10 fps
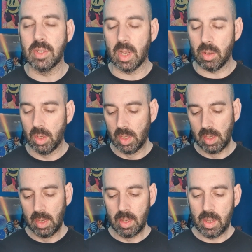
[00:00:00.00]
So,
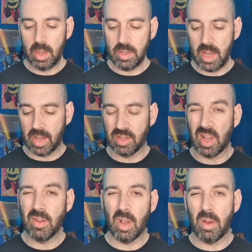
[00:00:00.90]
and yeah,
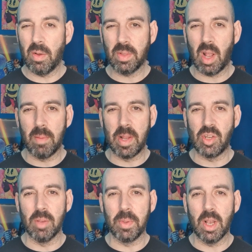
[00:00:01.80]
so I don't
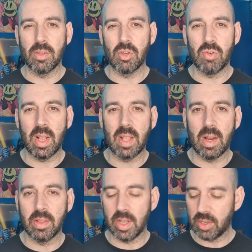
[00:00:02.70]
imagine it'd be hard to track
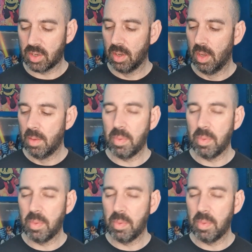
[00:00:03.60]
down a disc.